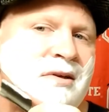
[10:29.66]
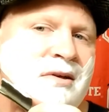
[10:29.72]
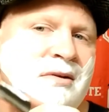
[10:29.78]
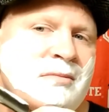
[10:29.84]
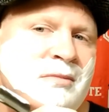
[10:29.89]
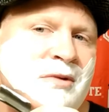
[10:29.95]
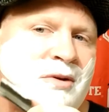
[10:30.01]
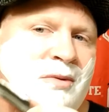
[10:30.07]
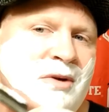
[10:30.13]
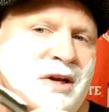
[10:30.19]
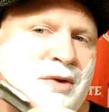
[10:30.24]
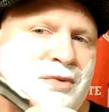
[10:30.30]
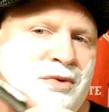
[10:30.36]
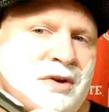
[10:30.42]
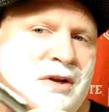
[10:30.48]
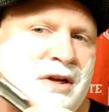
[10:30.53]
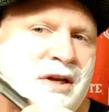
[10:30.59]
my wife
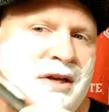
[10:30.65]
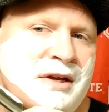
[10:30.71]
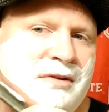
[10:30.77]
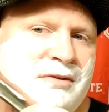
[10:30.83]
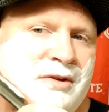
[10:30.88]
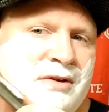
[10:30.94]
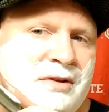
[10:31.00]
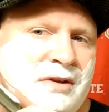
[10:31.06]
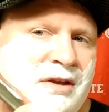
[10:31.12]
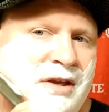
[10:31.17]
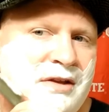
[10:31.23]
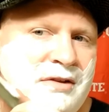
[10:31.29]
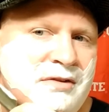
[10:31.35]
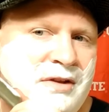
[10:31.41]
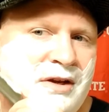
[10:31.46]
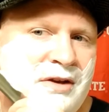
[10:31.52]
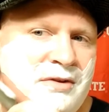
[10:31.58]
and I took the kids
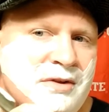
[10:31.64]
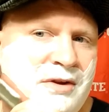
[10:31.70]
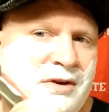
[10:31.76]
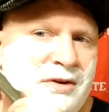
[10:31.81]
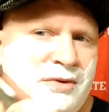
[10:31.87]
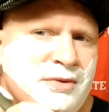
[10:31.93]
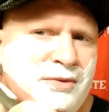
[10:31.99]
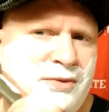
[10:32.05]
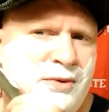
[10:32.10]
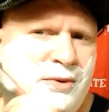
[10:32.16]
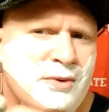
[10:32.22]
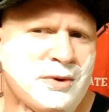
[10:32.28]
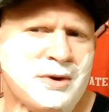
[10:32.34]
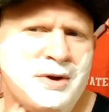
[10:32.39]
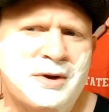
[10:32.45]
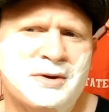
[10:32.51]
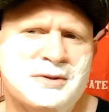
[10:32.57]
down there 4
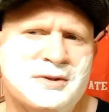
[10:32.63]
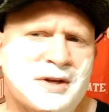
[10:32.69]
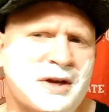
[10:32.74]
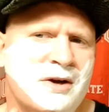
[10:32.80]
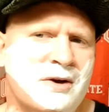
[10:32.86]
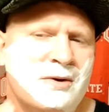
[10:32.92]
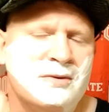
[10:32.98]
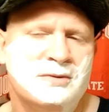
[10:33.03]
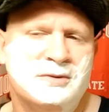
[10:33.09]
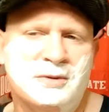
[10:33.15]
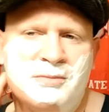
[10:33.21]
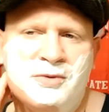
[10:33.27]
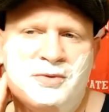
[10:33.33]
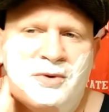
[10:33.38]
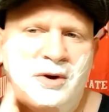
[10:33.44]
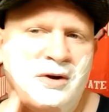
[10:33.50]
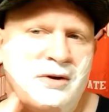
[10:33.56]
years ago, so
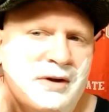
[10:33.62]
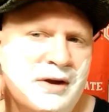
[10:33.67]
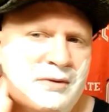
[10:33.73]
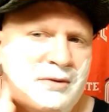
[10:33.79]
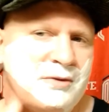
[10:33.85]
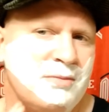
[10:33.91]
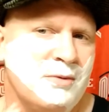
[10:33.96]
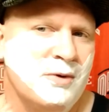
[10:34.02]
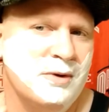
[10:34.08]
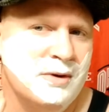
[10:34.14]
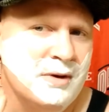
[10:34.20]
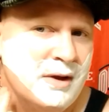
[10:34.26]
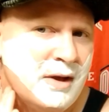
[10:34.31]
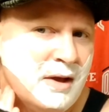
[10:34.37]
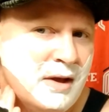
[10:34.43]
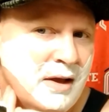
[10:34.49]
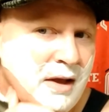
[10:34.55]
before Grant was born,
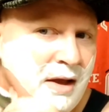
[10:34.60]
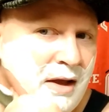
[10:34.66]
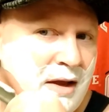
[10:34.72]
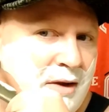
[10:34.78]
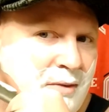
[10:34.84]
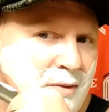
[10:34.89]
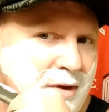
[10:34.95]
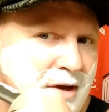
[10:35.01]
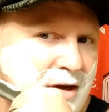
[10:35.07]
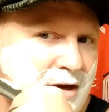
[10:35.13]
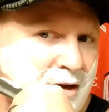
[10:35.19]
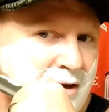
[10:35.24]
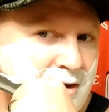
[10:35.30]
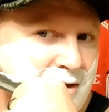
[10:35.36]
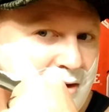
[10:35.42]
and we had a good